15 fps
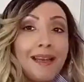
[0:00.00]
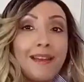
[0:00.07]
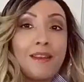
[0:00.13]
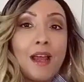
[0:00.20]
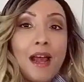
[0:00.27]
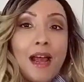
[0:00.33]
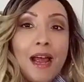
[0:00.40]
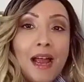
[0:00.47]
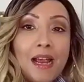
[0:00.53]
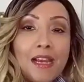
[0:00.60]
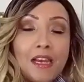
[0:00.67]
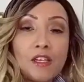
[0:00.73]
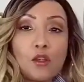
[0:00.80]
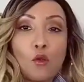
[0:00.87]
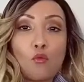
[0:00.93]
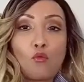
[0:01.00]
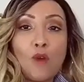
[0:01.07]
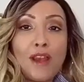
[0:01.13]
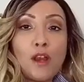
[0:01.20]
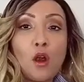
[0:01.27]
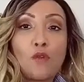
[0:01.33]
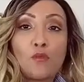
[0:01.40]
need the highest
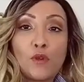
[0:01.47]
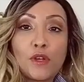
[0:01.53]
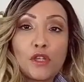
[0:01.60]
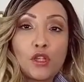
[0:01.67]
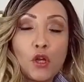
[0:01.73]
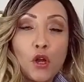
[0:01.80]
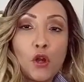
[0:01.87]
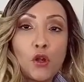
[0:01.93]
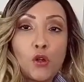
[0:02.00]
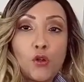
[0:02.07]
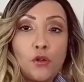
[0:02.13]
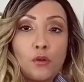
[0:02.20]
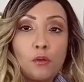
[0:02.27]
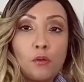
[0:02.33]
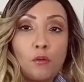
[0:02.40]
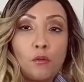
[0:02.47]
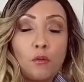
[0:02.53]
rate of return